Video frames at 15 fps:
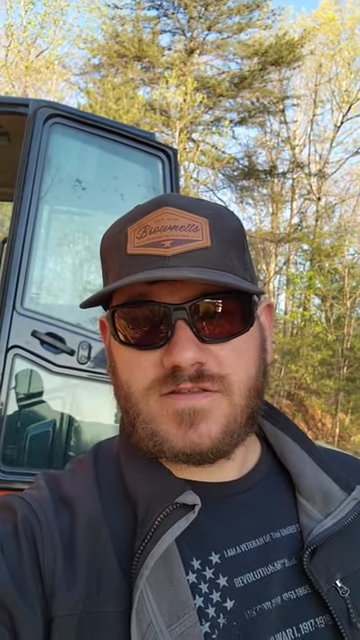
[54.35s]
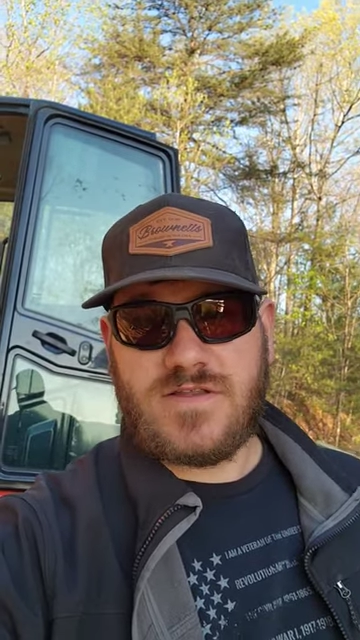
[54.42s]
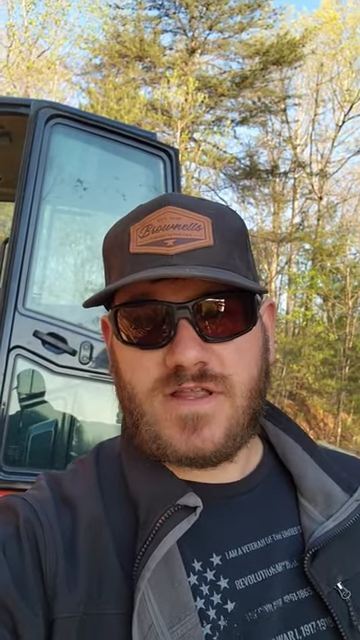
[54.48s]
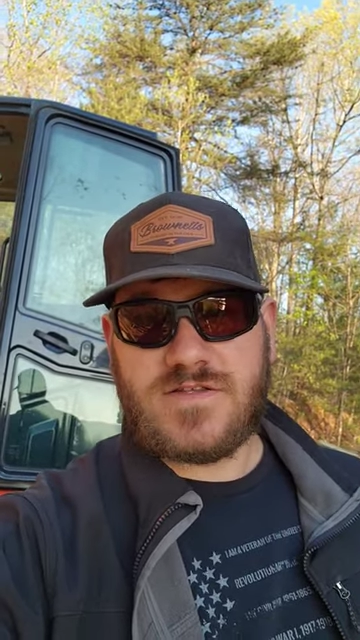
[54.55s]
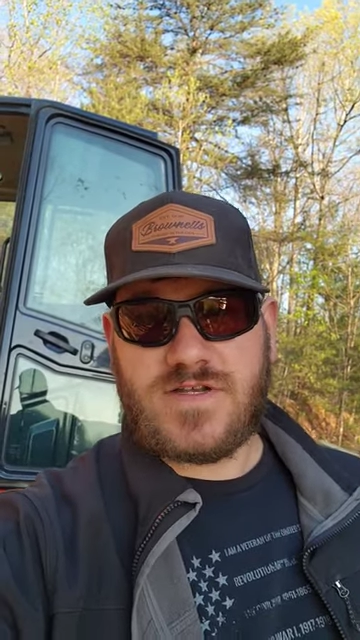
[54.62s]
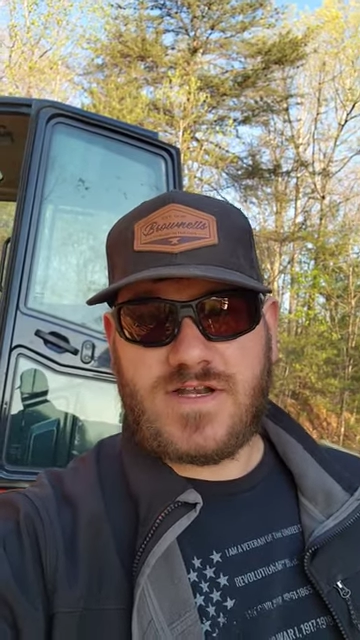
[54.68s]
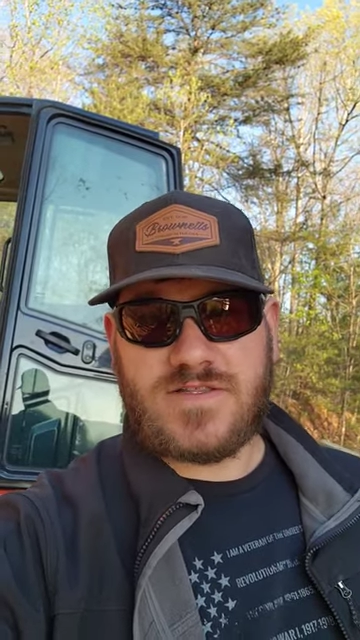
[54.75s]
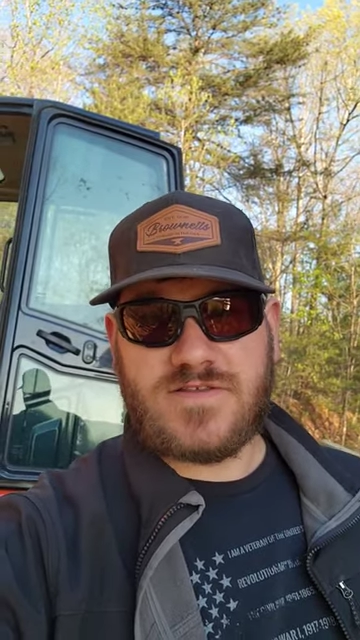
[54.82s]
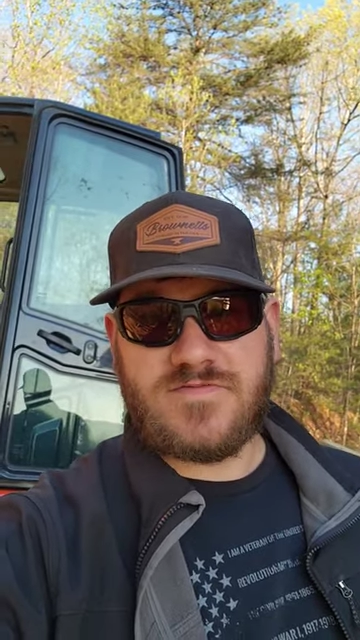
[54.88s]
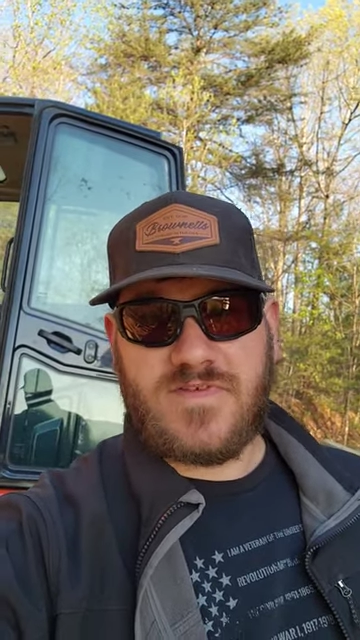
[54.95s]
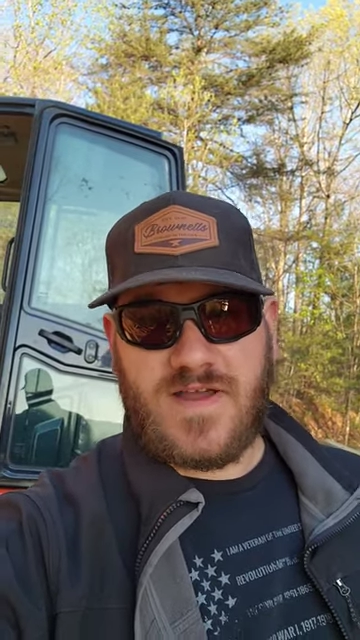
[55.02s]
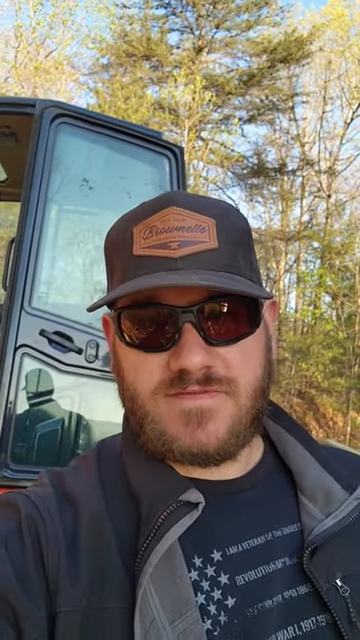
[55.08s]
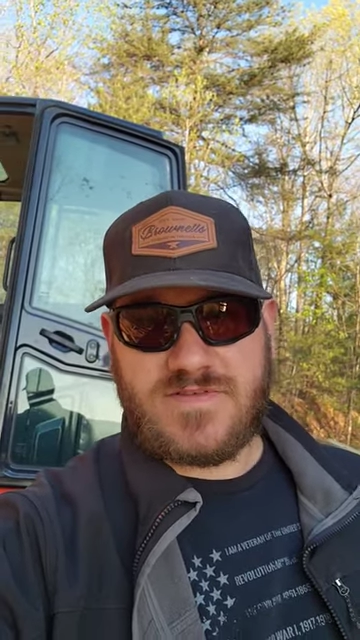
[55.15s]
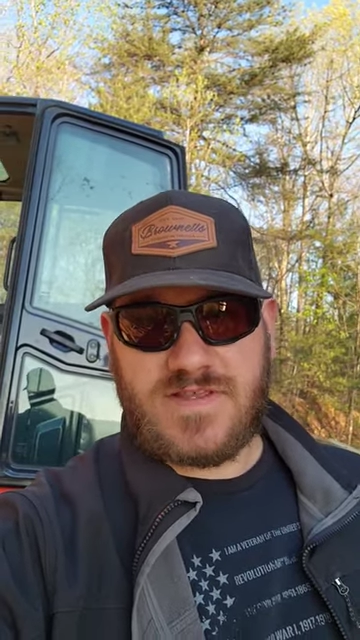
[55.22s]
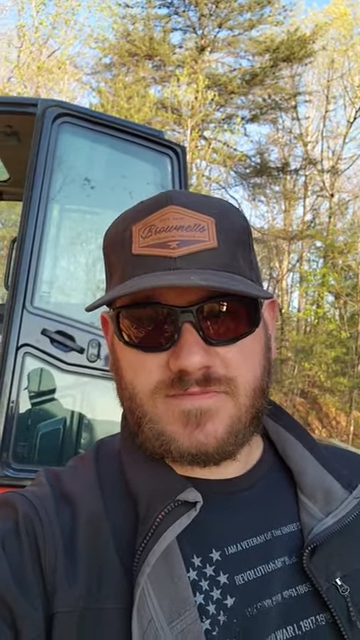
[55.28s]
I try to do
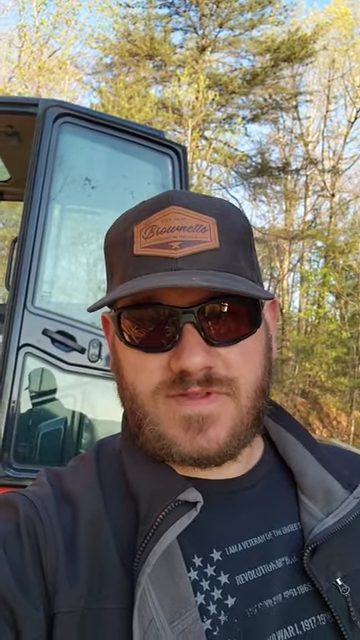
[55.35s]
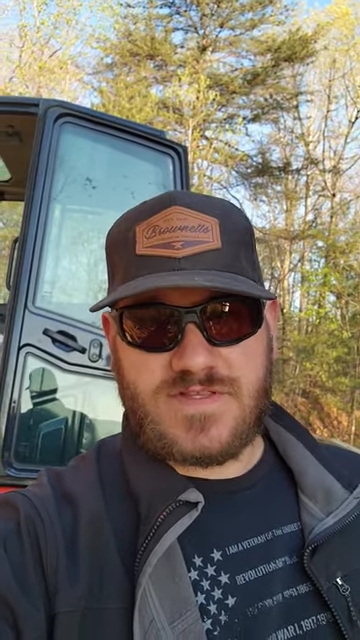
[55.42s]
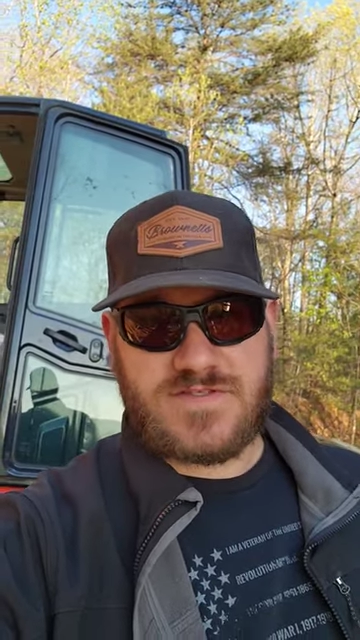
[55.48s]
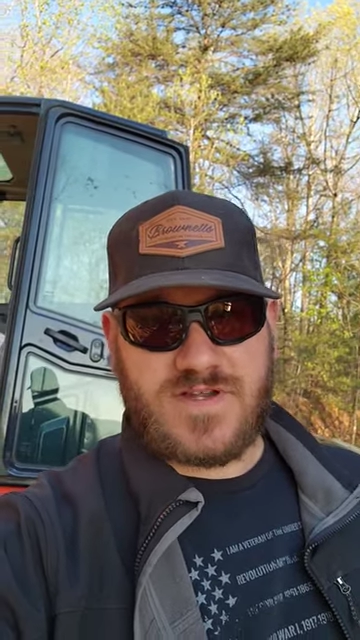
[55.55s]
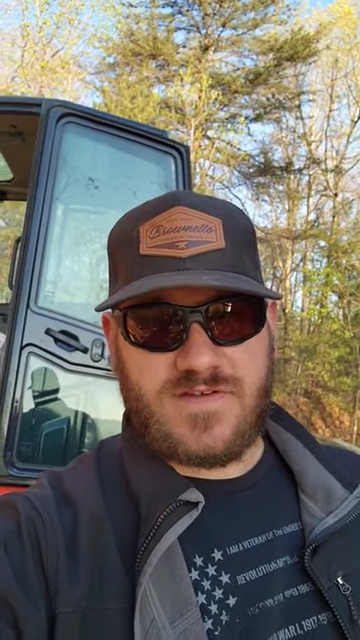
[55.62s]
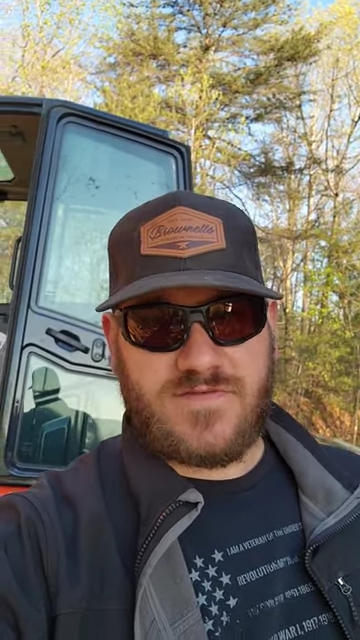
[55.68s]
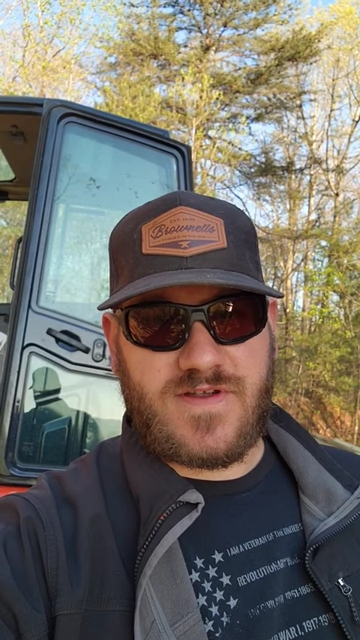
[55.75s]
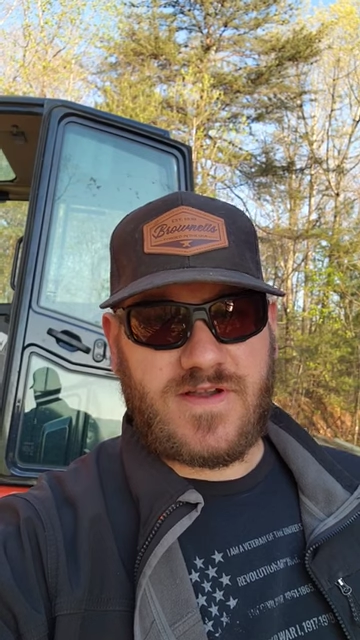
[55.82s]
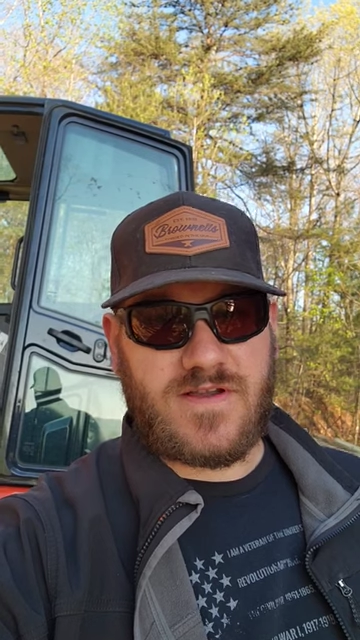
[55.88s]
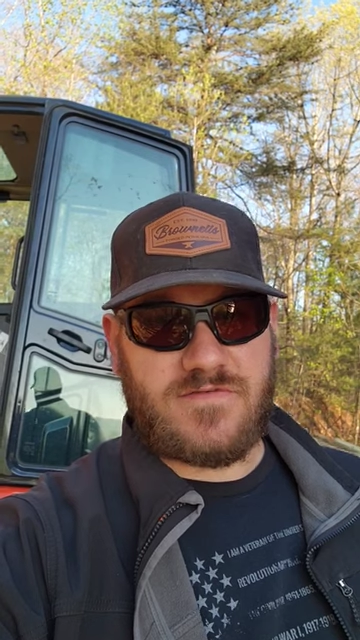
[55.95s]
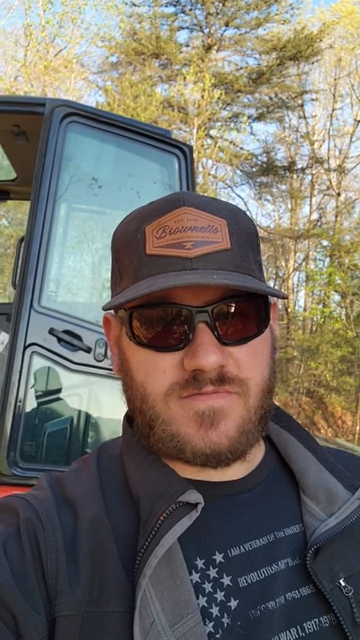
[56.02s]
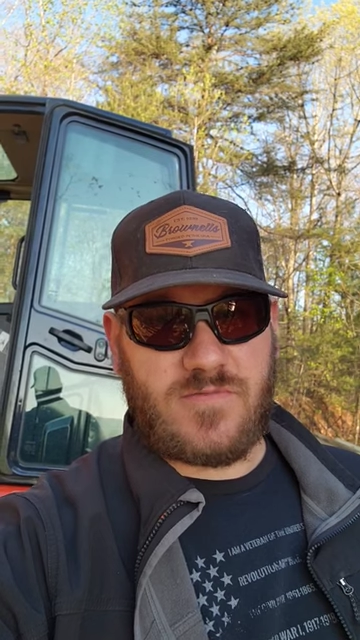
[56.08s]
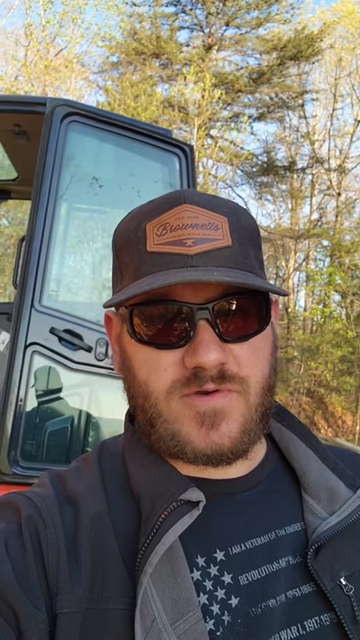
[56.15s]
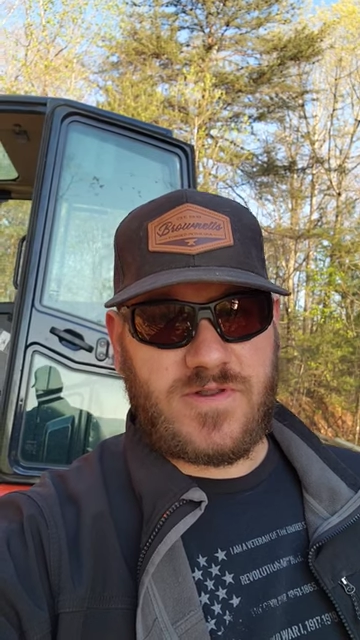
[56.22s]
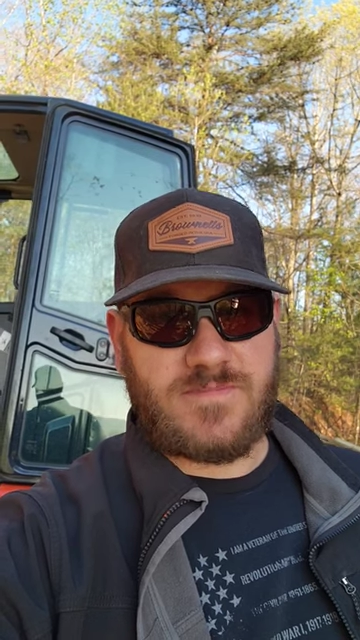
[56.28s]
five, 10 minutes dry fire
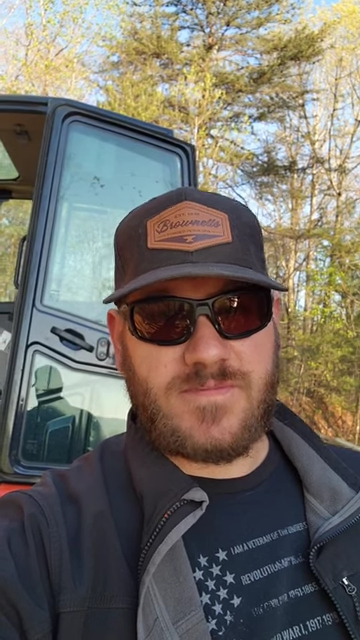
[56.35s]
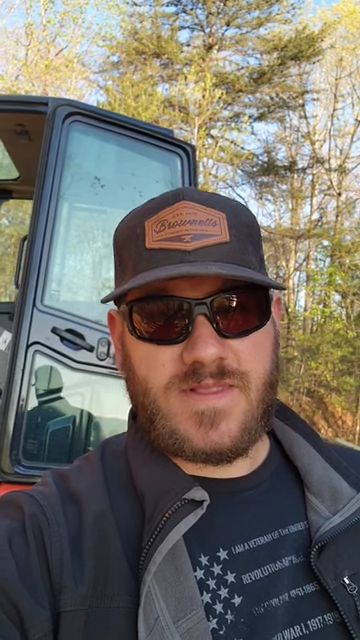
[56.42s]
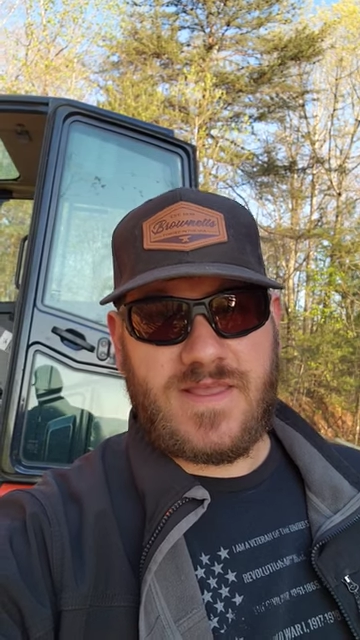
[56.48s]
every morning